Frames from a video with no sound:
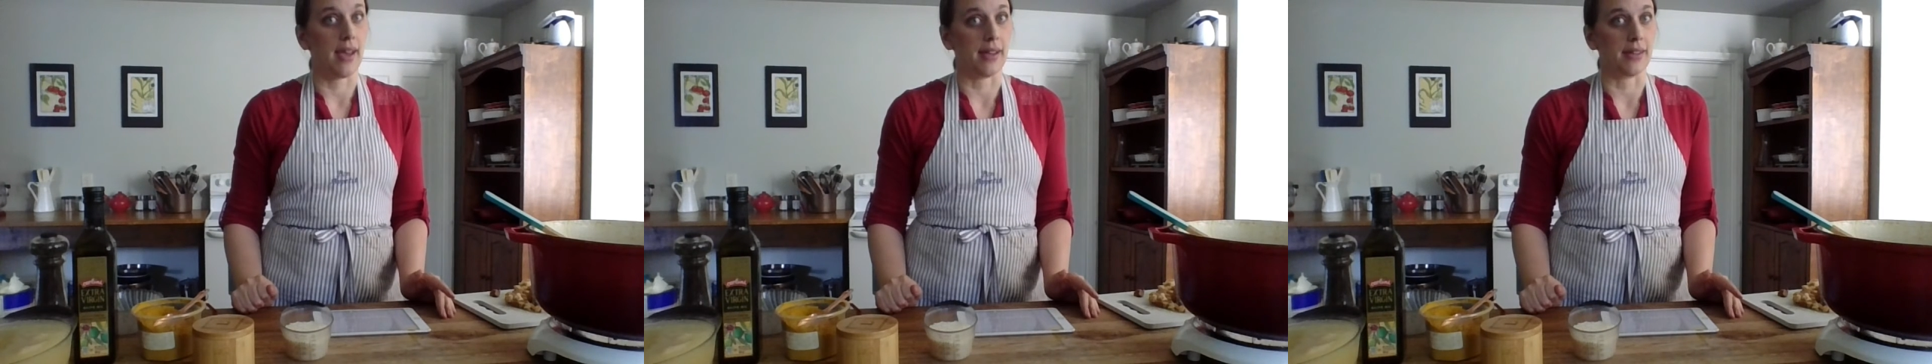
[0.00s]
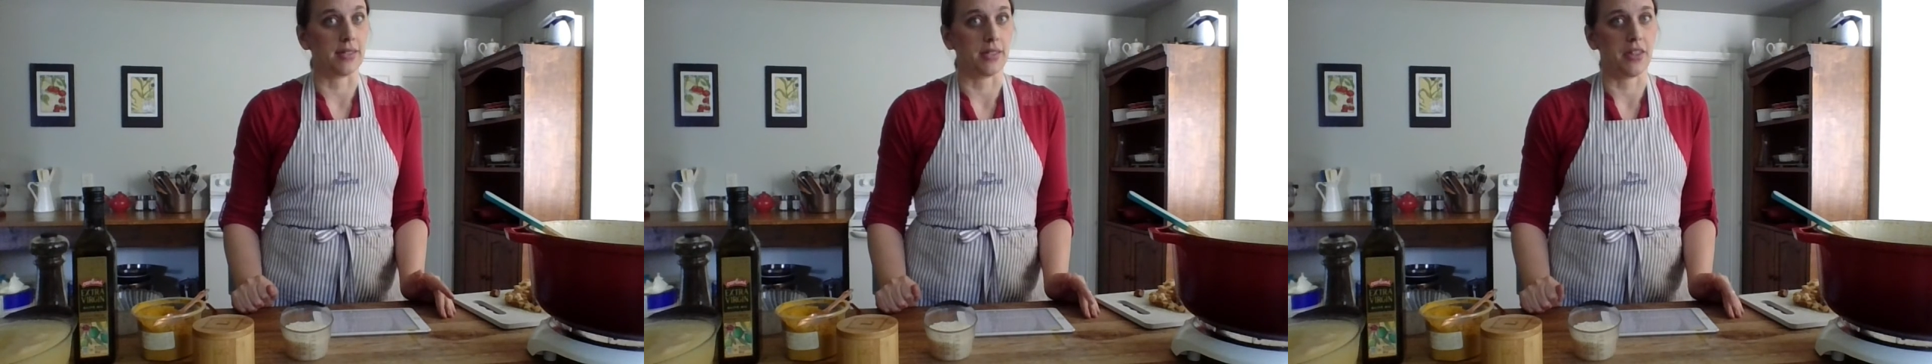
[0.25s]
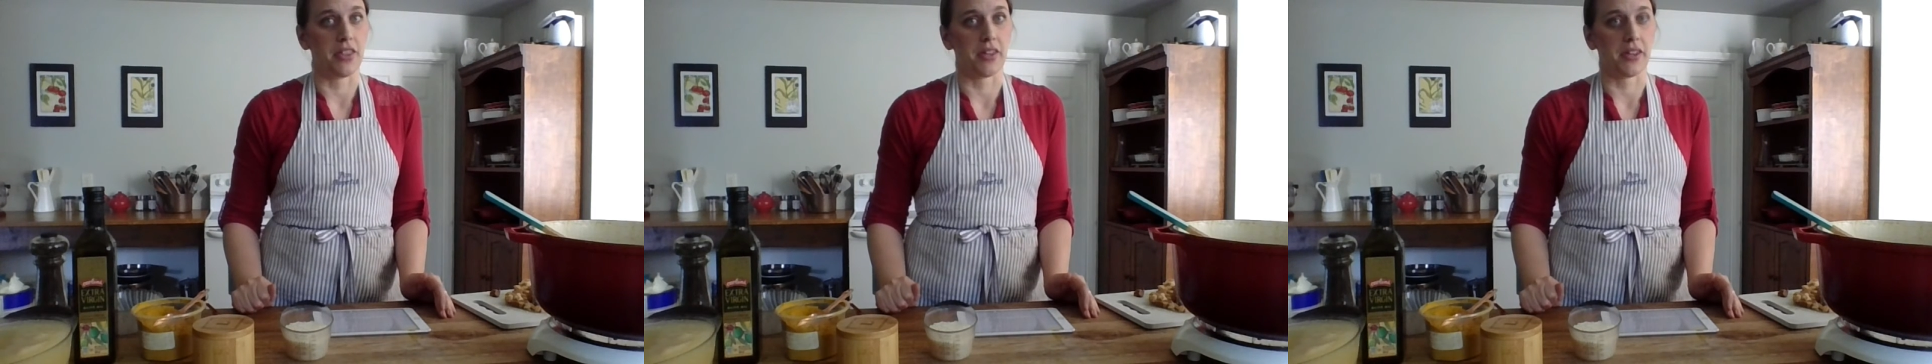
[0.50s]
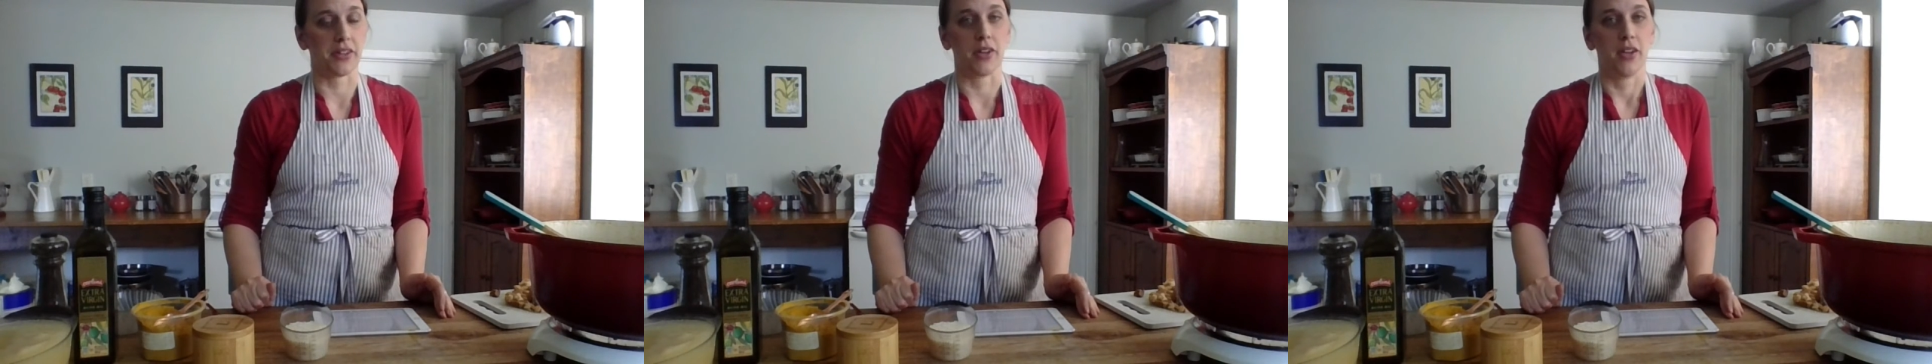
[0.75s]
excellent
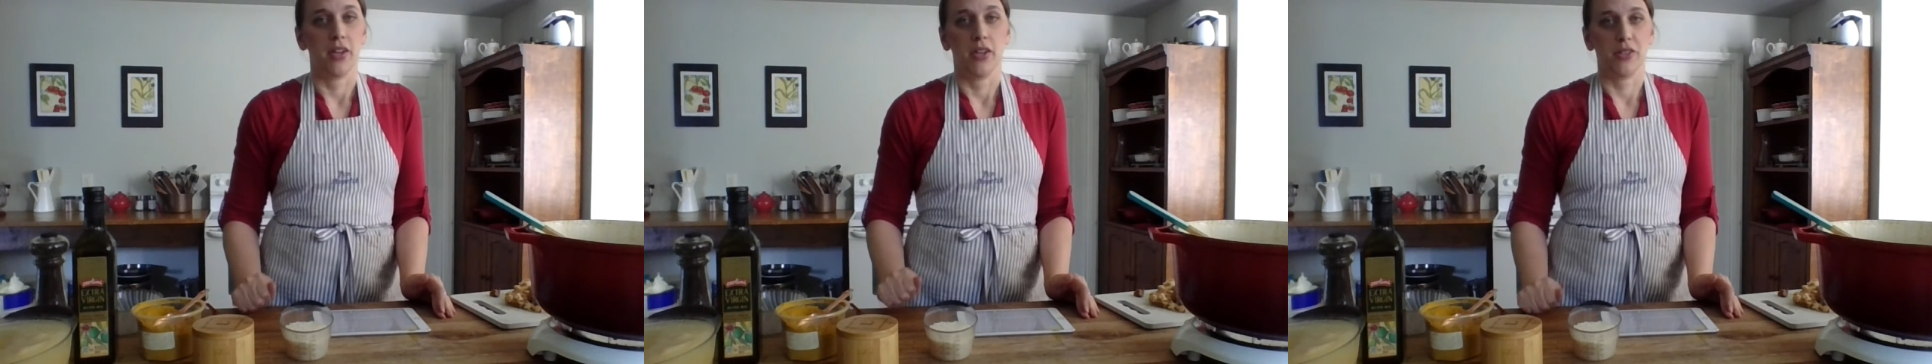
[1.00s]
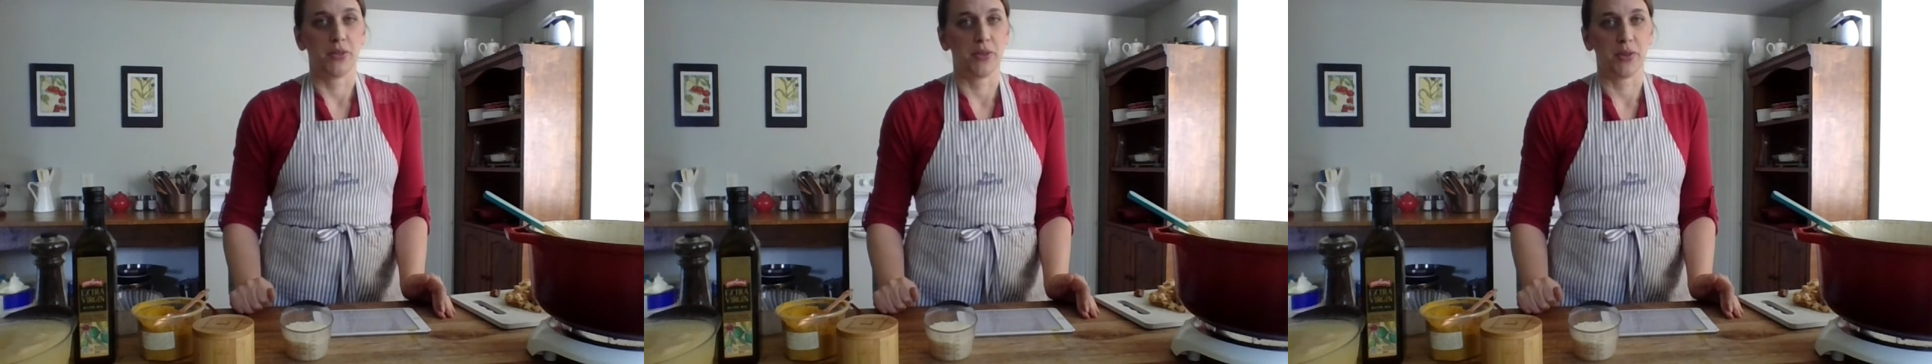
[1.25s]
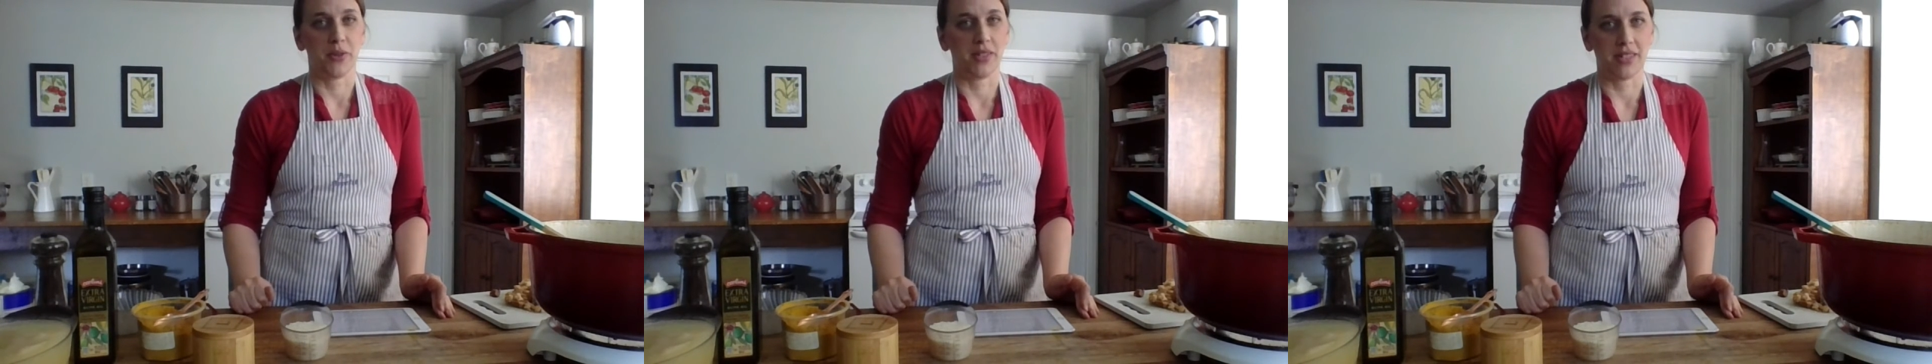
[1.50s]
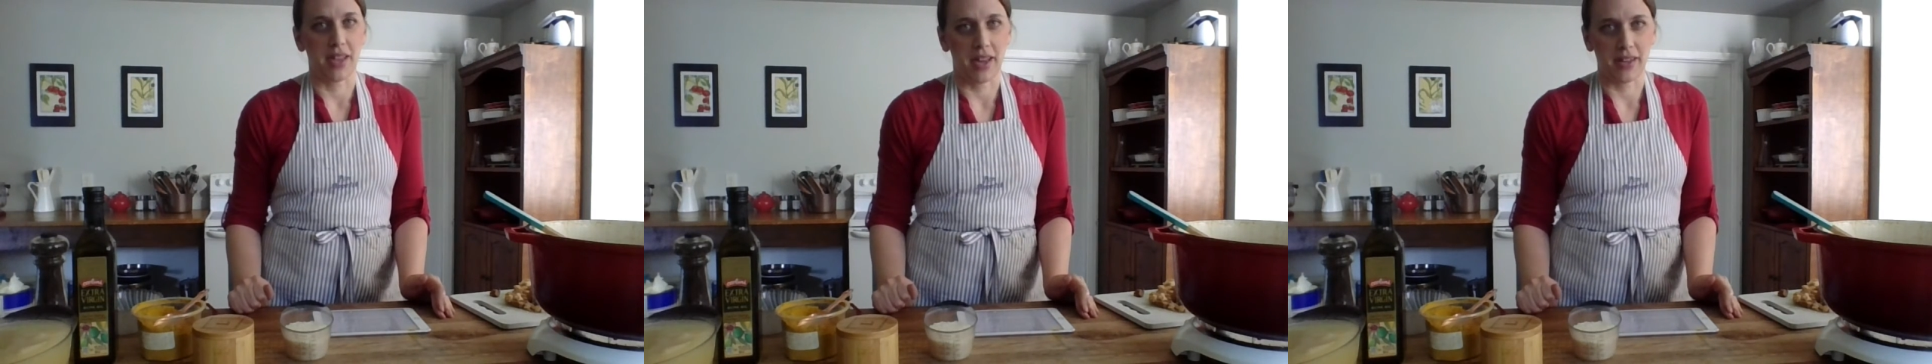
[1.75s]
thickener, so you don't
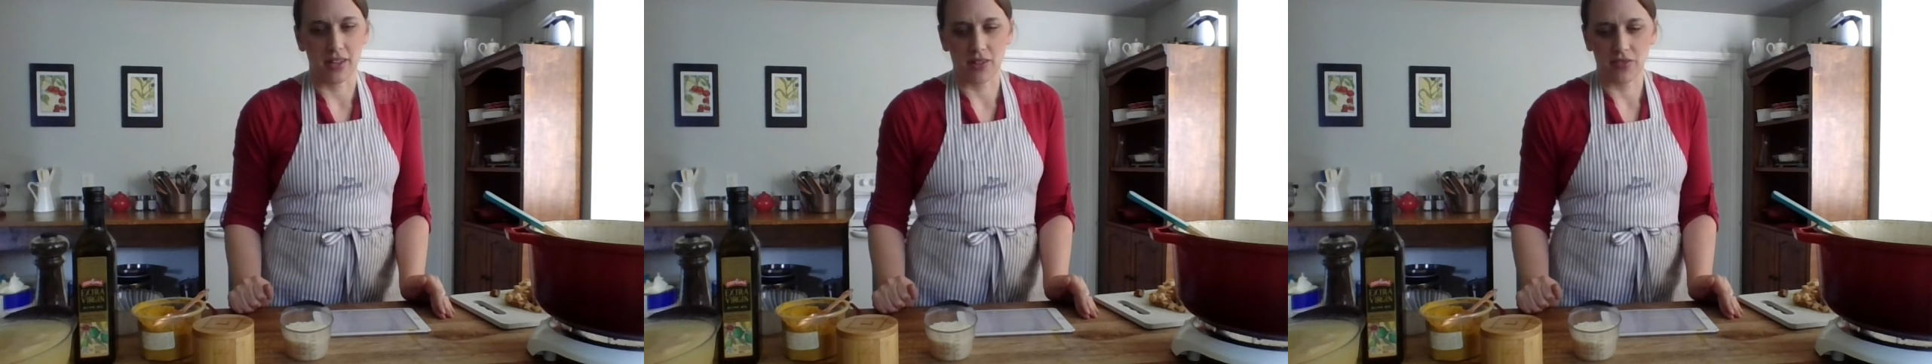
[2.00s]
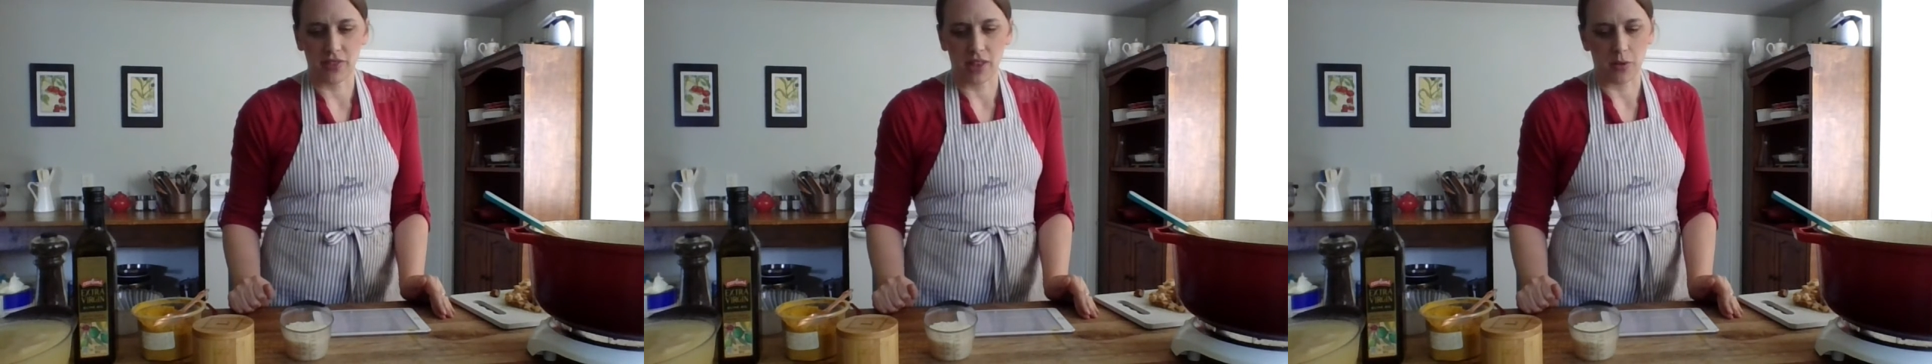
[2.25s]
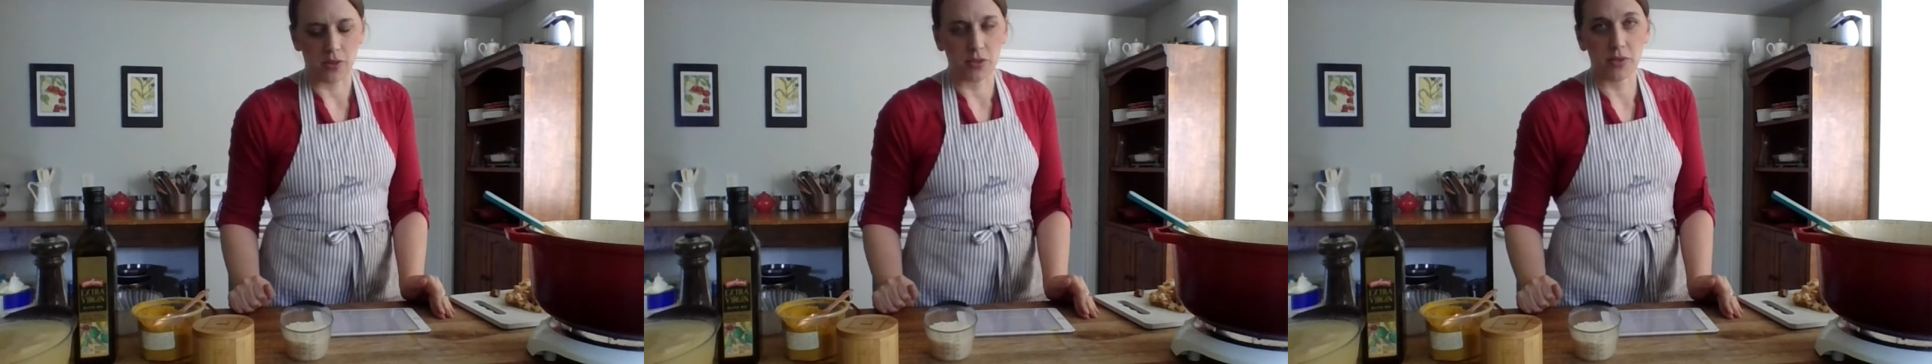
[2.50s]
need to add any flour.